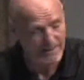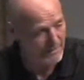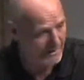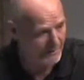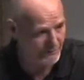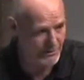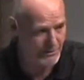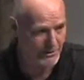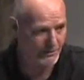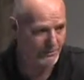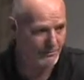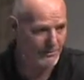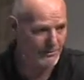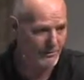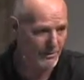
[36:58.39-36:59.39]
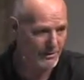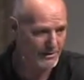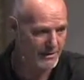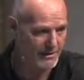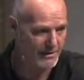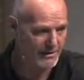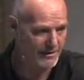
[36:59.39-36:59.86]
if he showed
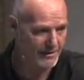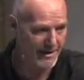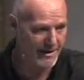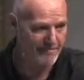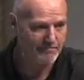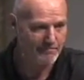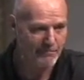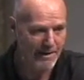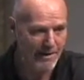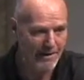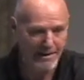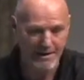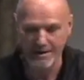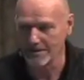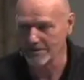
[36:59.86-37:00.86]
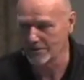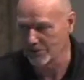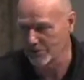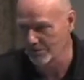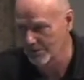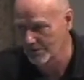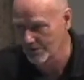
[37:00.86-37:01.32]
mercy to them, he can
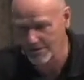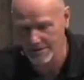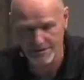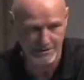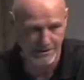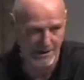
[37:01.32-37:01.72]
show mercy to